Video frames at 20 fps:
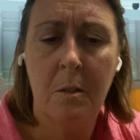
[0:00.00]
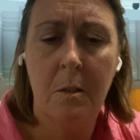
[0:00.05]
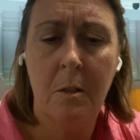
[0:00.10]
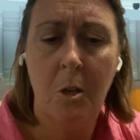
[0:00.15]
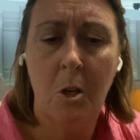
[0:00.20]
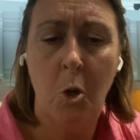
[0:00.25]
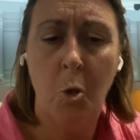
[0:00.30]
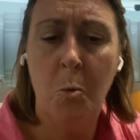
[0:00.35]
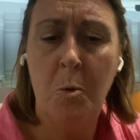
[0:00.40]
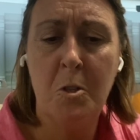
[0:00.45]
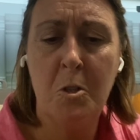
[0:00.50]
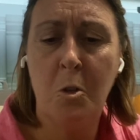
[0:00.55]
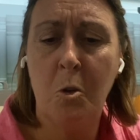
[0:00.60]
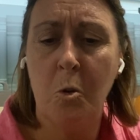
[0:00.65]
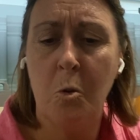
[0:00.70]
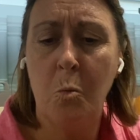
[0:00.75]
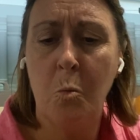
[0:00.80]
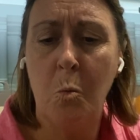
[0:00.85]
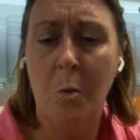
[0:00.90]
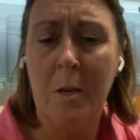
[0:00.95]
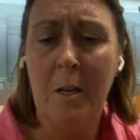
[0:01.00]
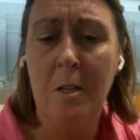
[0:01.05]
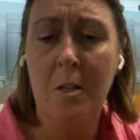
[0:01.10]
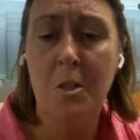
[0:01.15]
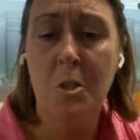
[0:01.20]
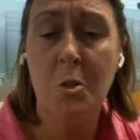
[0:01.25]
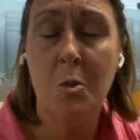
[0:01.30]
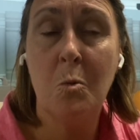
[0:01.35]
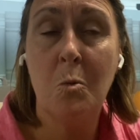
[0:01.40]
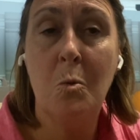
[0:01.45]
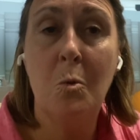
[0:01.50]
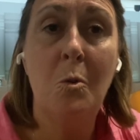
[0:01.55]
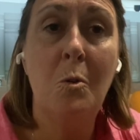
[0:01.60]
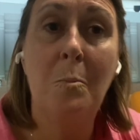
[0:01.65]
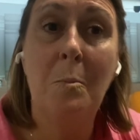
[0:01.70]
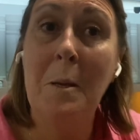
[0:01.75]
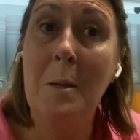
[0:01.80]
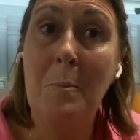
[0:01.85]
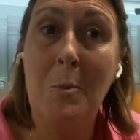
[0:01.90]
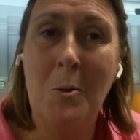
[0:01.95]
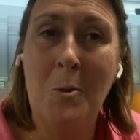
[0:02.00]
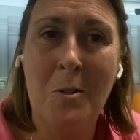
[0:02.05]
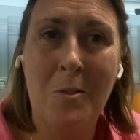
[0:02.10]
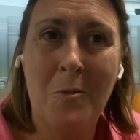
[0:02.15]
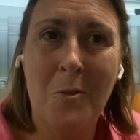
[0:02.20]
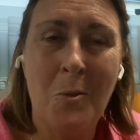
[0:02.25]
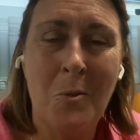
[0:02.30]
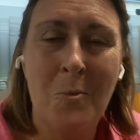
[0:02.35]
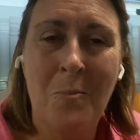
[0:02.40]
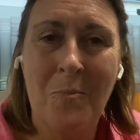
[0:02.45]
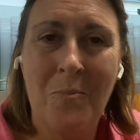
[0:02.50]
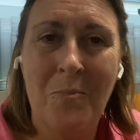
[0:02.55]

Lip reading: Who is good will soon be beautiful.